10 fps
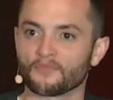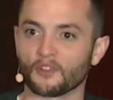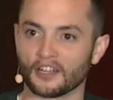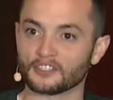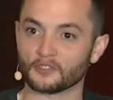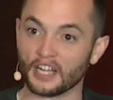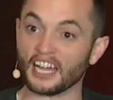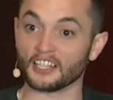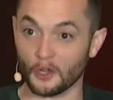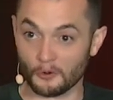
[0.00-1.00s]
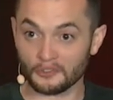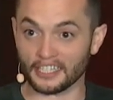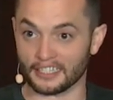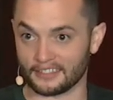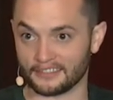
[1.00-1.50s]
All right, so it got
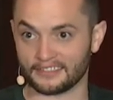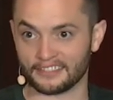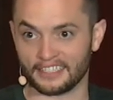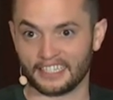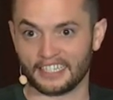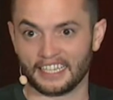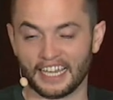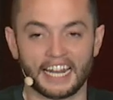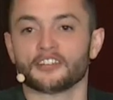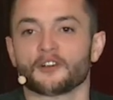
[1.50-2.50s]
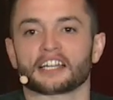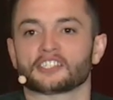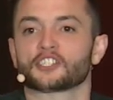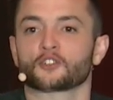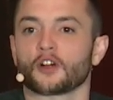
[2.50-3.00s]
lonely, and I didn't know how to
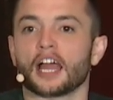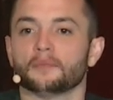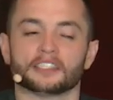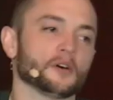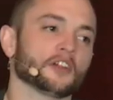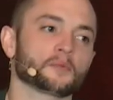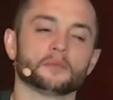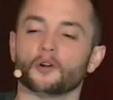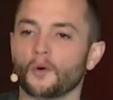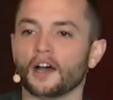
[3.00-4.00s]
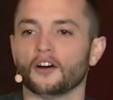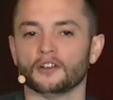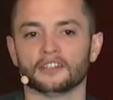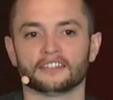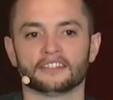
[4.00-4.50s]
describe it to other people
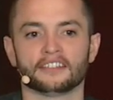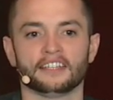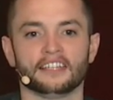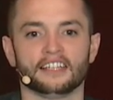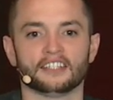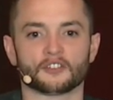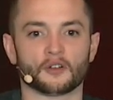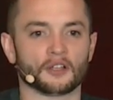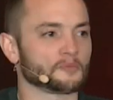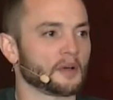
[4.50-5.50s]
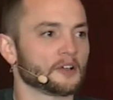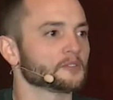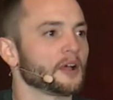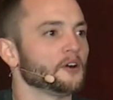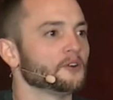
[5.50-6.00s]
well. So it was my, it
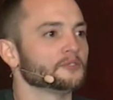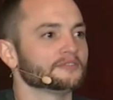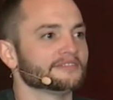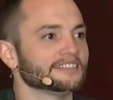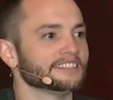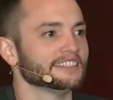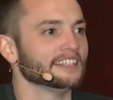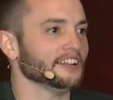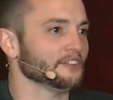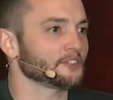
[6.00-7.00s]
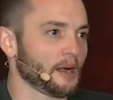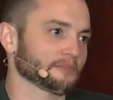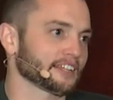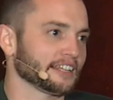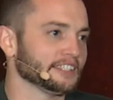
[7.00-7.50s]
was my own, you know, crap
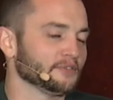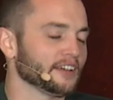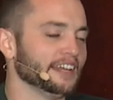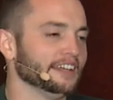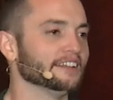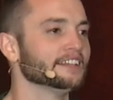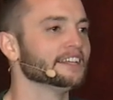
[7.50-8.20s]
was kind of hitting the fan